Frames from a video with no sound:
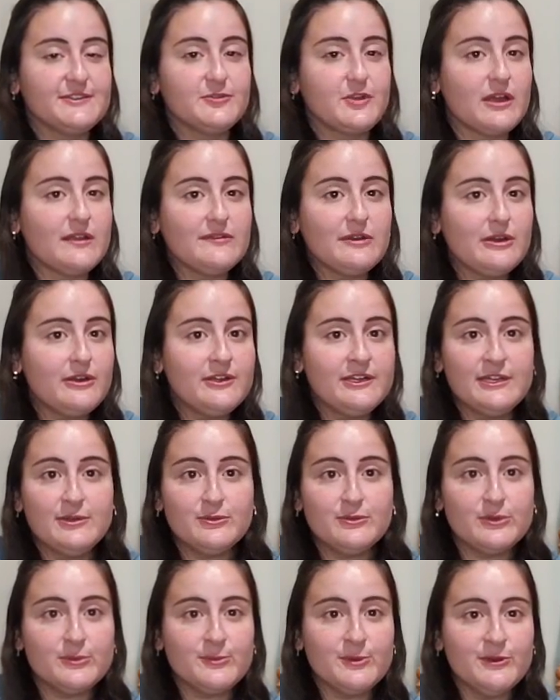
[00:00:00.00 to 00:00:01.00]
If I've already
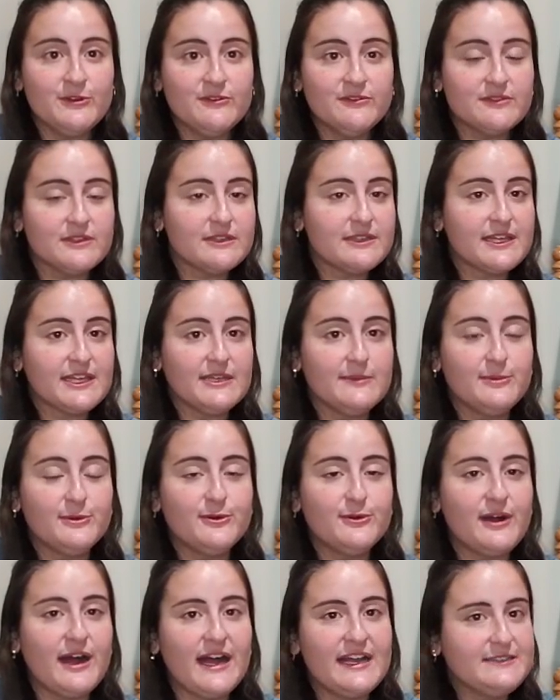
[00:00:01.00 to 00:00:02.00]
removed the
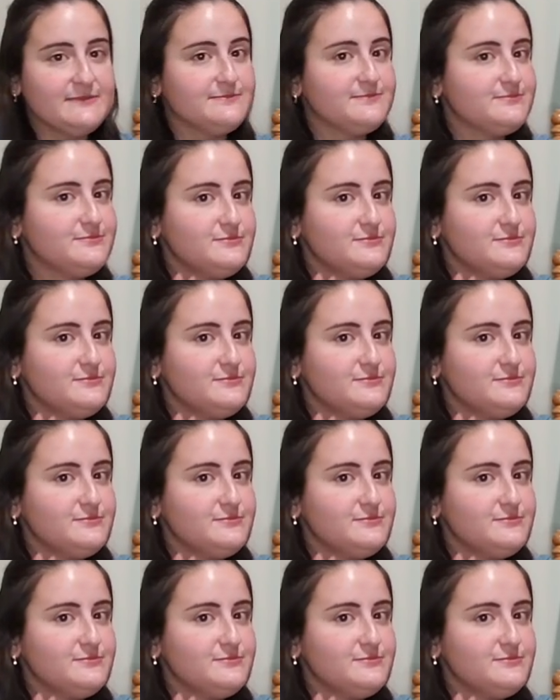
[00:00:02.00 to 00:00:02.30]
label, I